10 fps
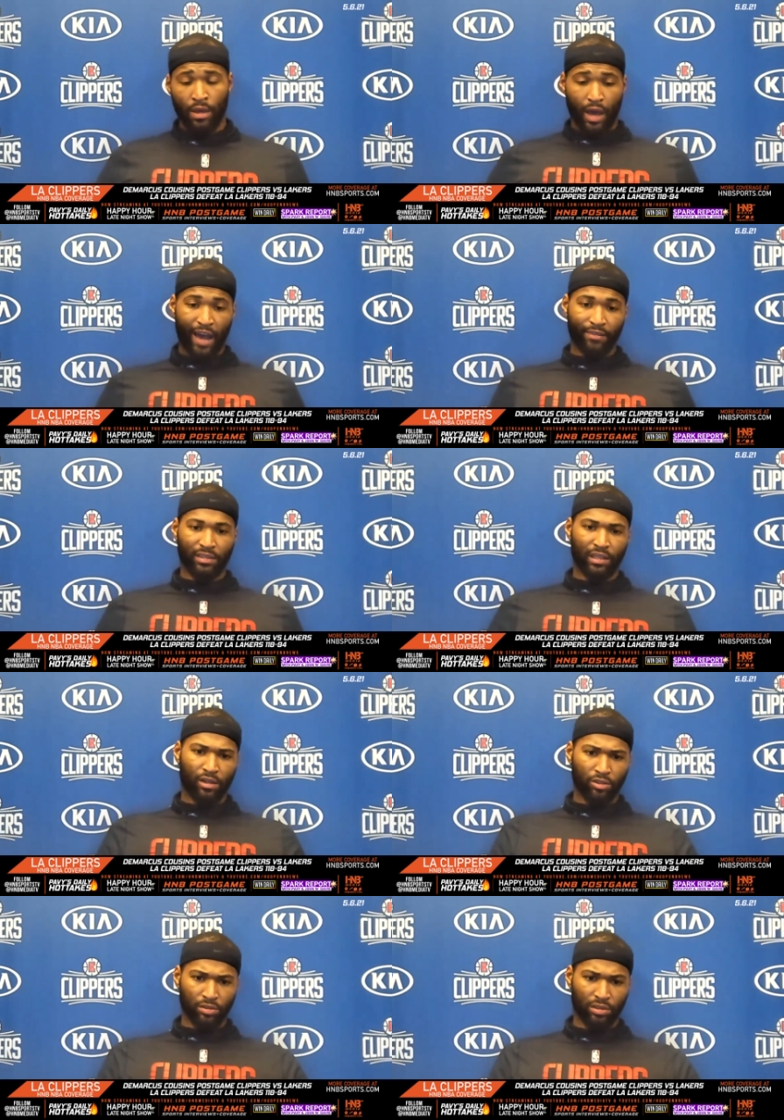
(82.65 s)
obviously,
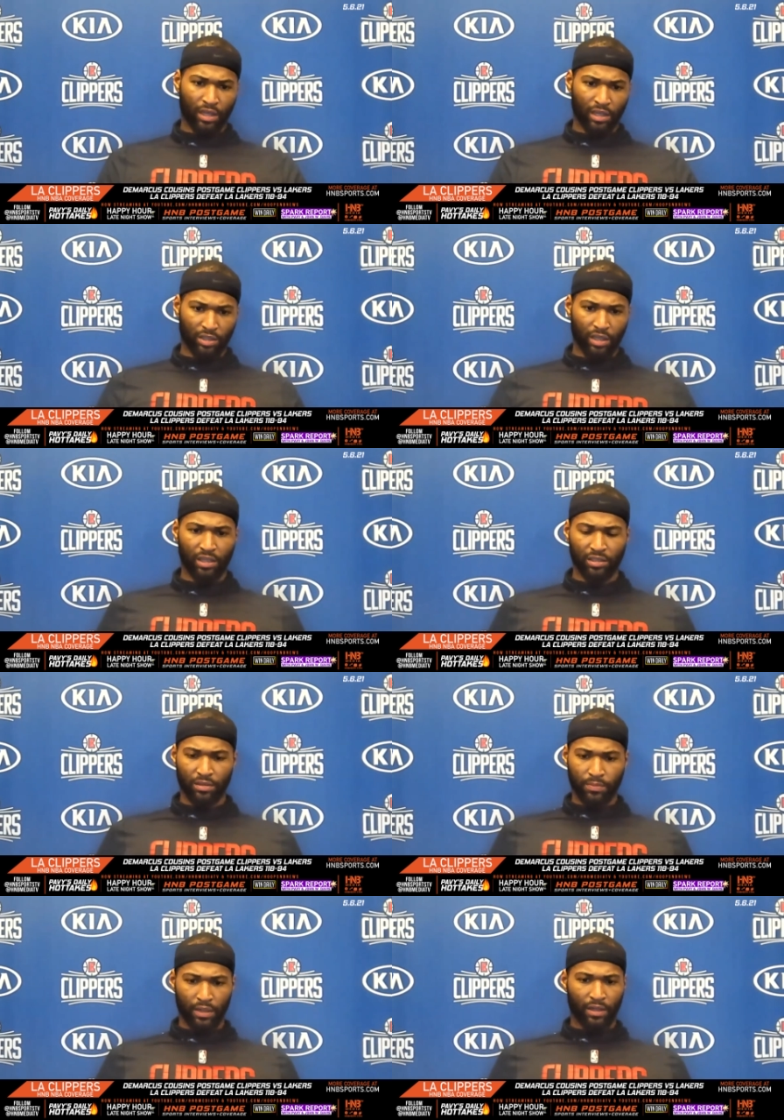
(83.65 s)
those things are easier,
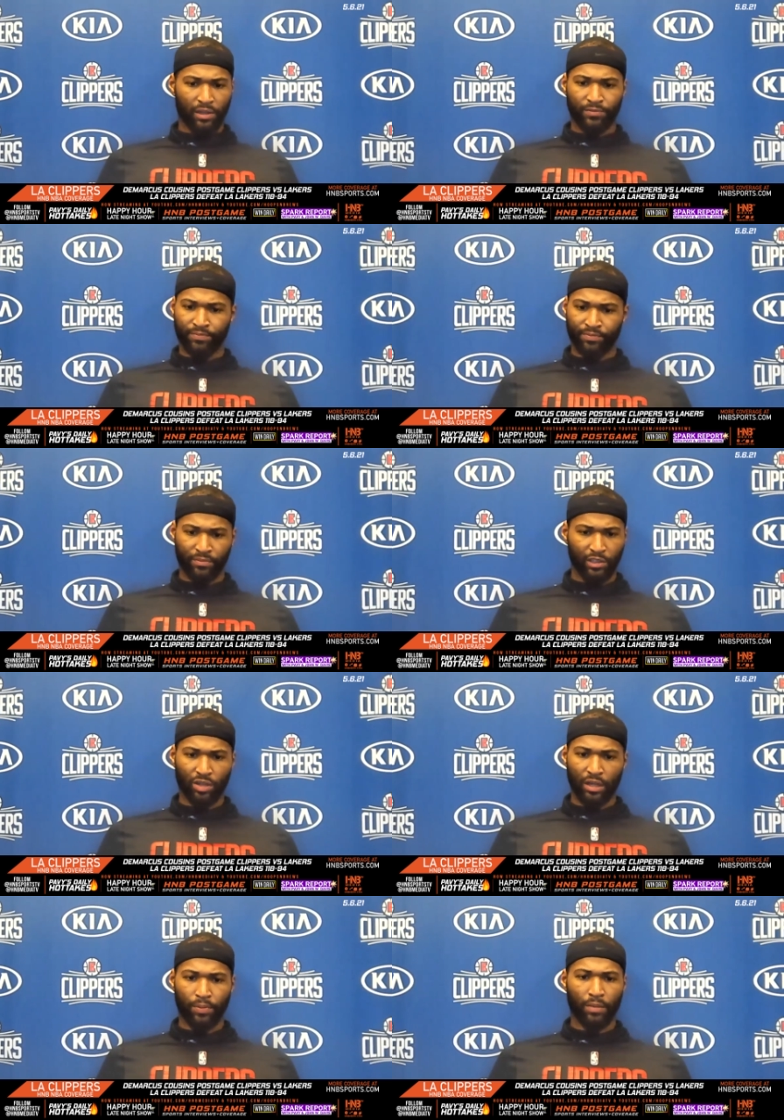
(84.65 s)
but just
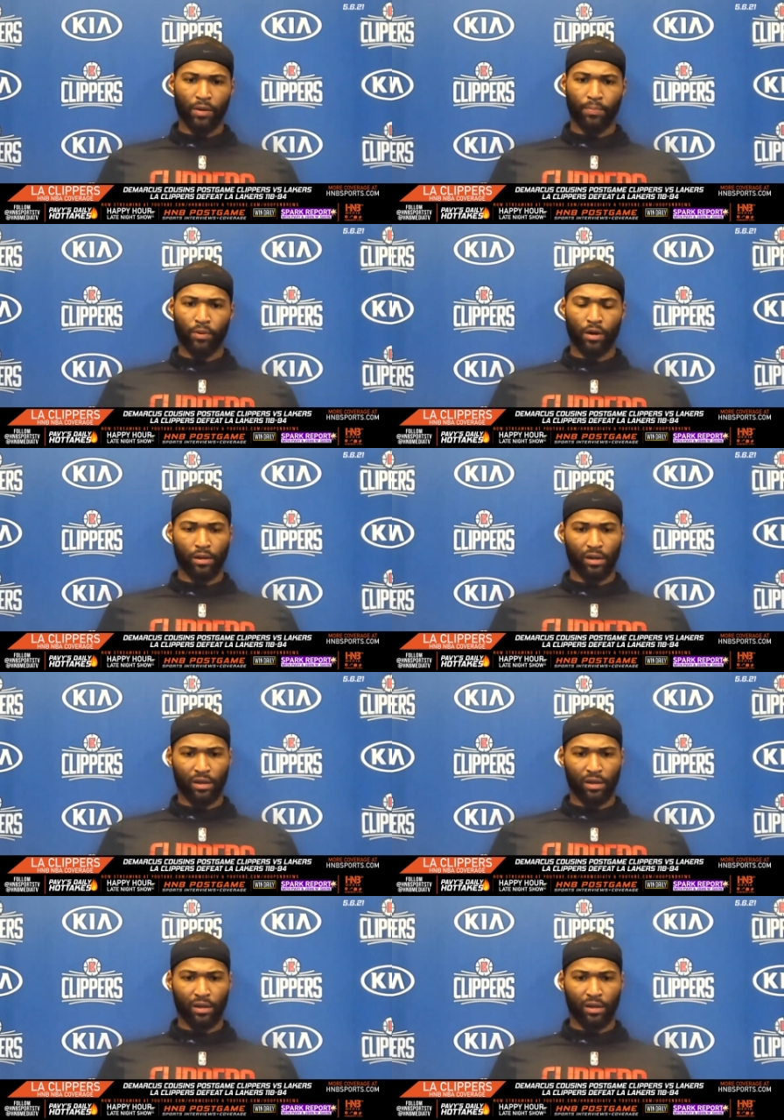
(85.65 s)
trying to play my part,